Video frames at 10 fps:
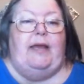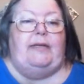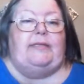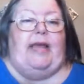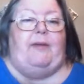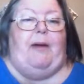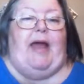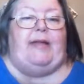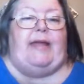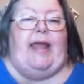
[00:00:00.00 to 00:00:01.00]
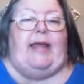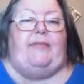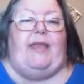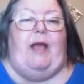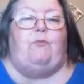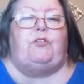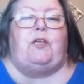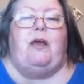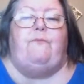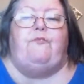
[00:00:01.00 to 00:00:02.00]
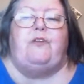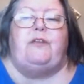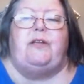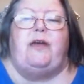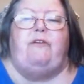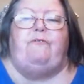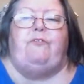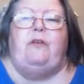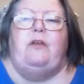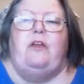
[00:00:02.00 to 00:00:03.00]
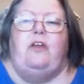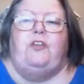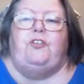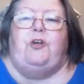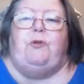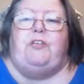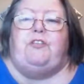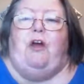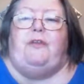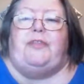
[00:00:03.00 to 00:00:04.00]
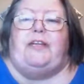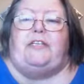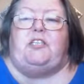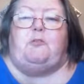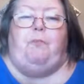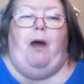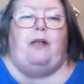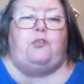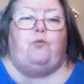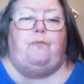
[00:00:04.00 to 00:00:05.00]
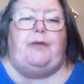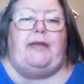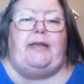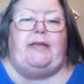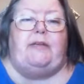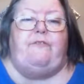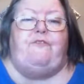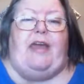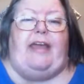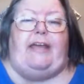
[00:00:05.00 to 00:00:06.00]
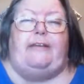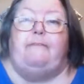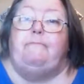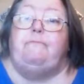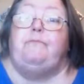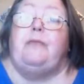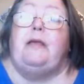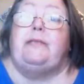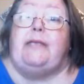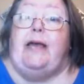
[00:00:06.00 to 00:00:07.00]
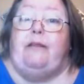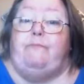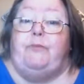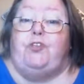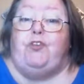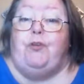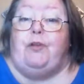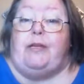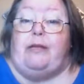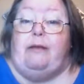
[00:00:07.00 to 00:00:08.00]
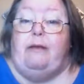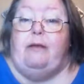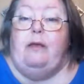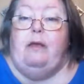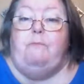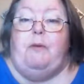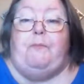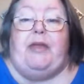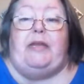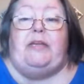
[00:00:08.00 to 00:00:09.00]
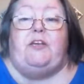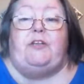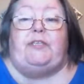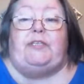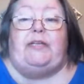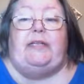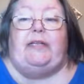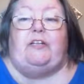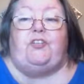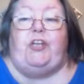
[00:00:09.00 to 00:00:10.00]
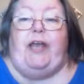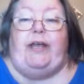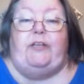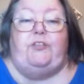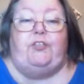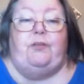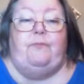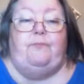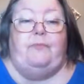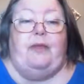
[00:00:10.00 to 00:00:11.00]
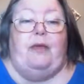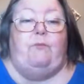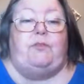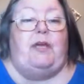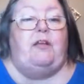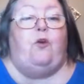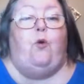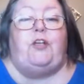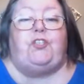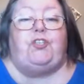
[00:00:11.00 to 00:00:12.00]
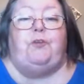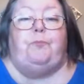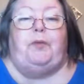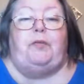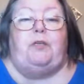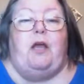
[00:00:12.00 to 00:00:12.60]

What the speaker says: day by day, and that was comfort enough. Jody thought that its spots were beginning to fade, a sign of maturity, but Penny could see little change. It was unquestionably